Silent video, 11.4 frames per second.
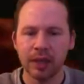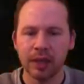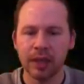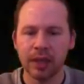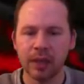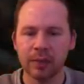
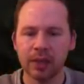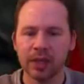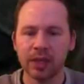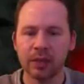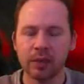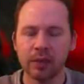And then
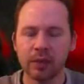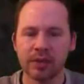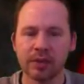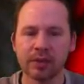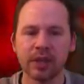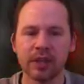there was
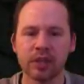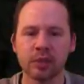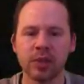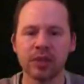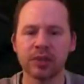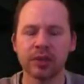like a
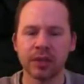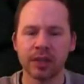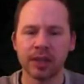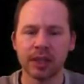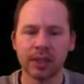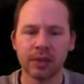splitter, and
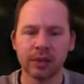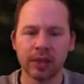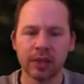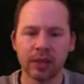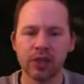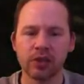then you could
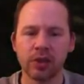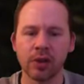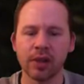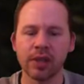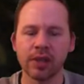actually join